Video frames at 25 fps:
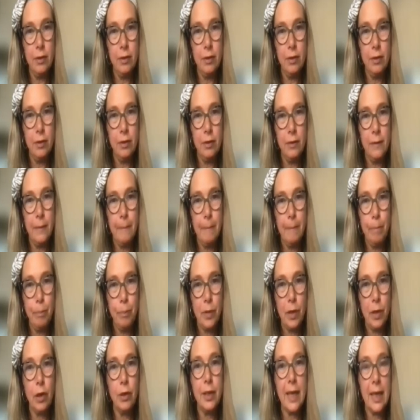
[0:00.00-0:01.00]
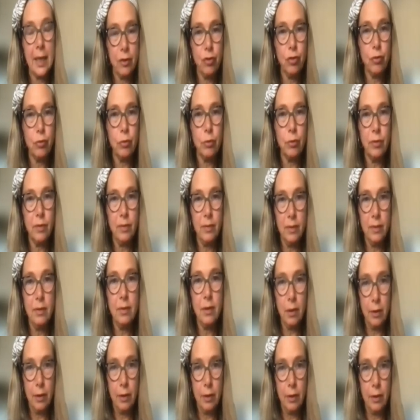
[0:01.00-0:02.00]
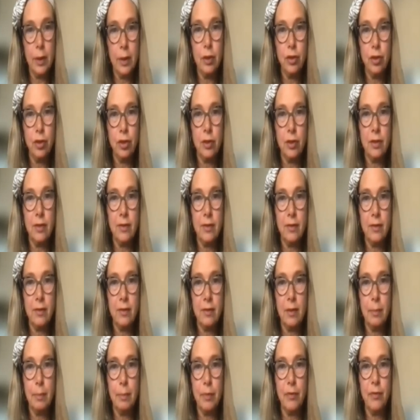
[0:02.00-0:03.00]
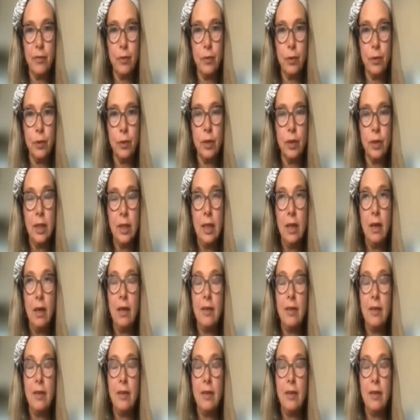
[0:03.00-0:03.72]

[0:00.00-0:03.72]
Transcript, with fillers: our natural, our natural emotions, that before,